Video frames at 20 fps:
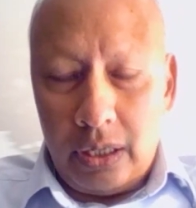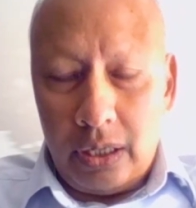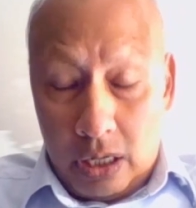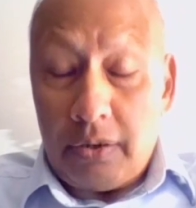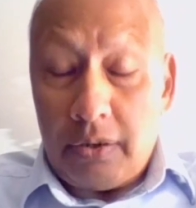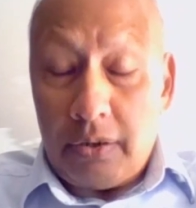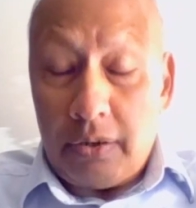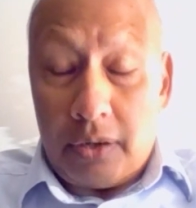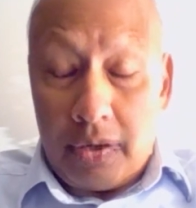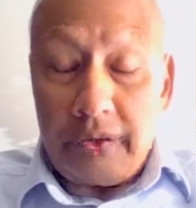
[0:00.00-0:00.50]

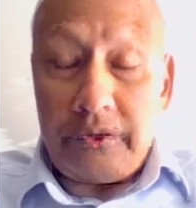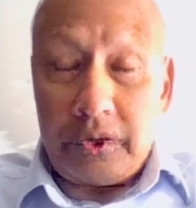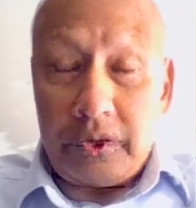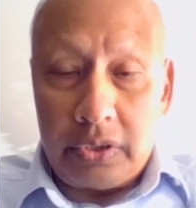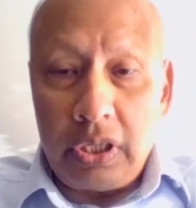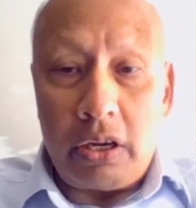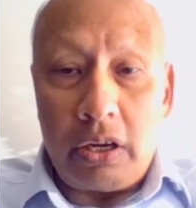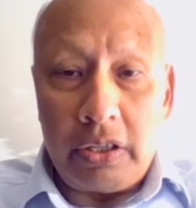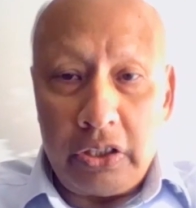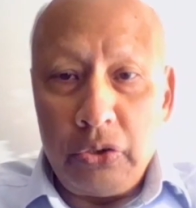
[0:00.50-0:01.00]
I've
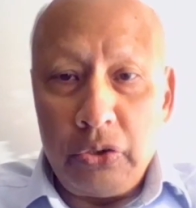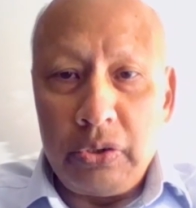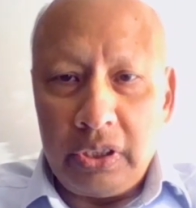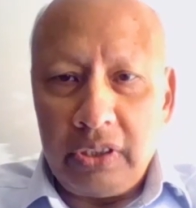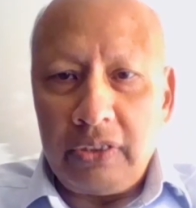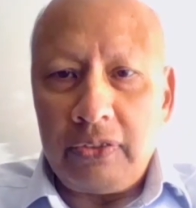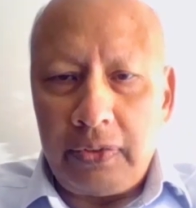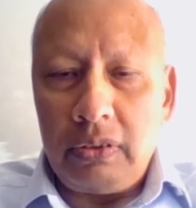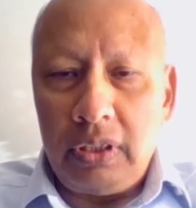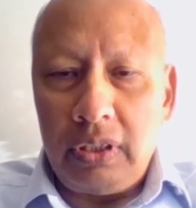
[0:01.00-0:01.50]
started
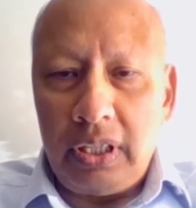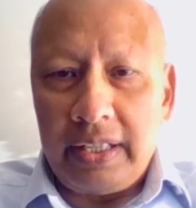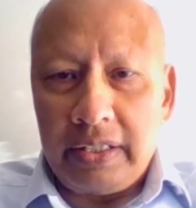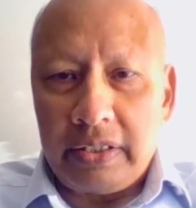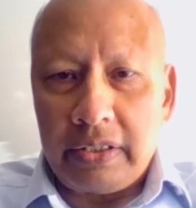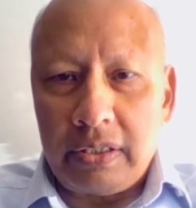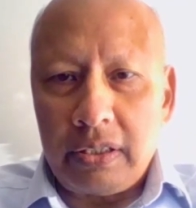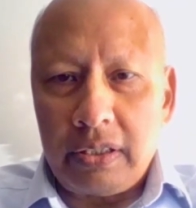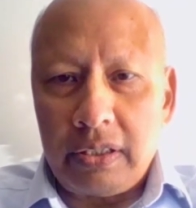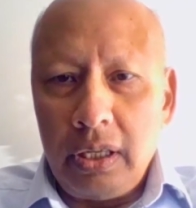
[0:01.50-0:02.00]
using the phone
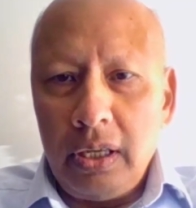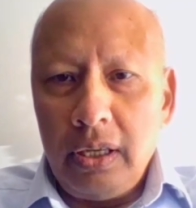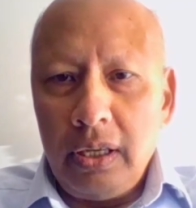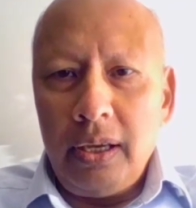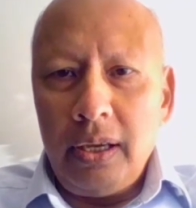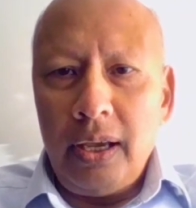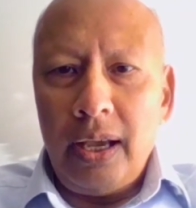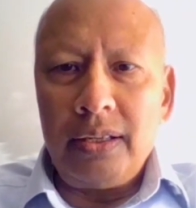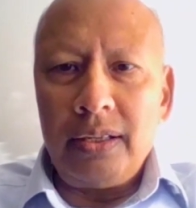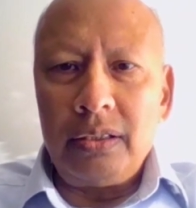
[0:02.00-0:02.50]
less
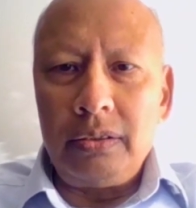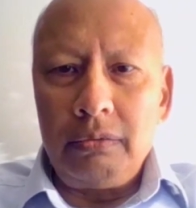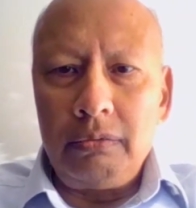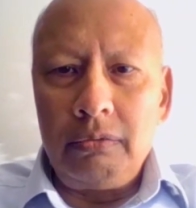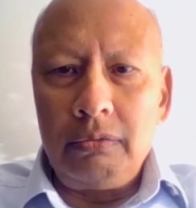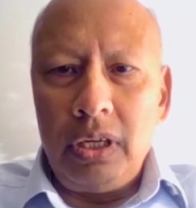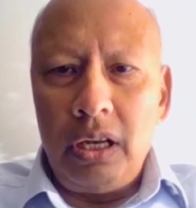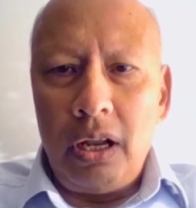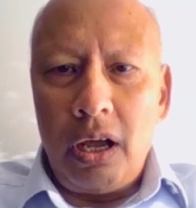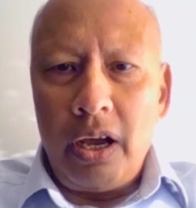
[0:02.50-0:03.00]

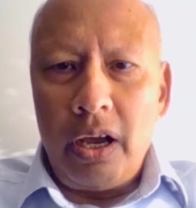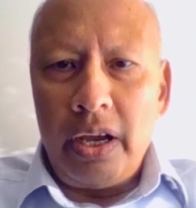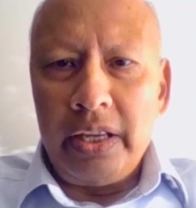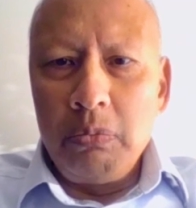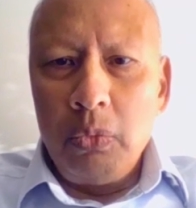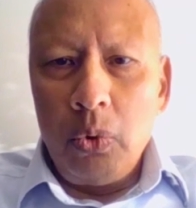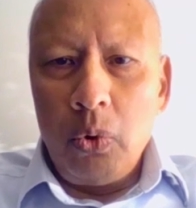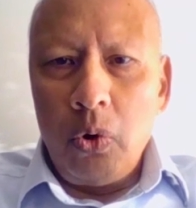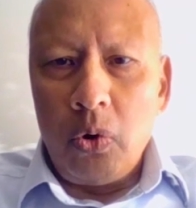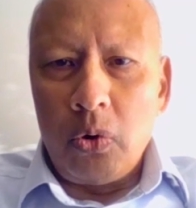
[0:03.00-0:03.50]
and
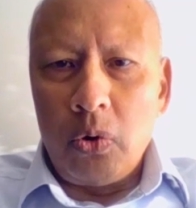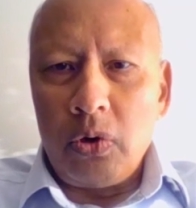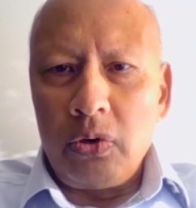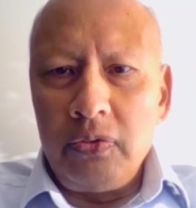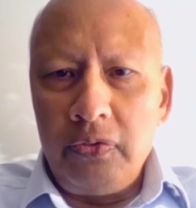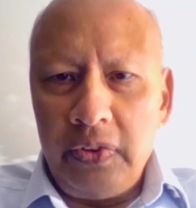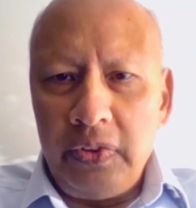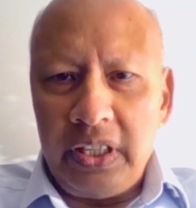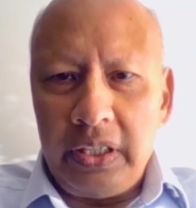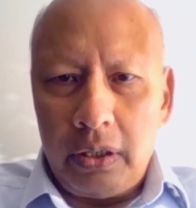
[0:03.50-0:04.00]
relying
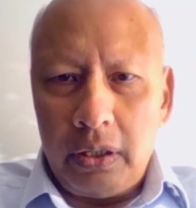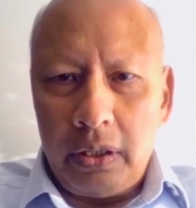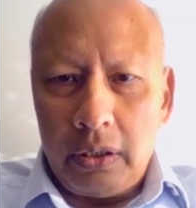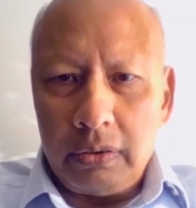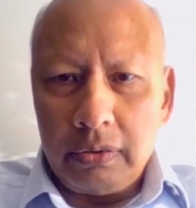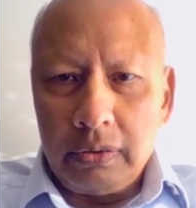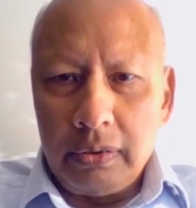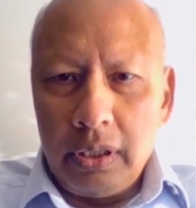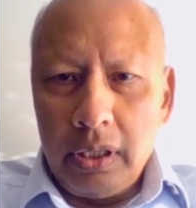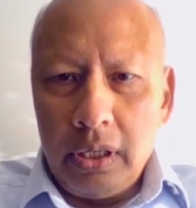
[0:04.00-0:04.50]
more on
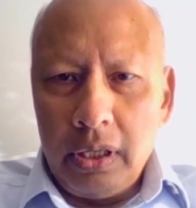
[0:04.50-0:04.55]
video,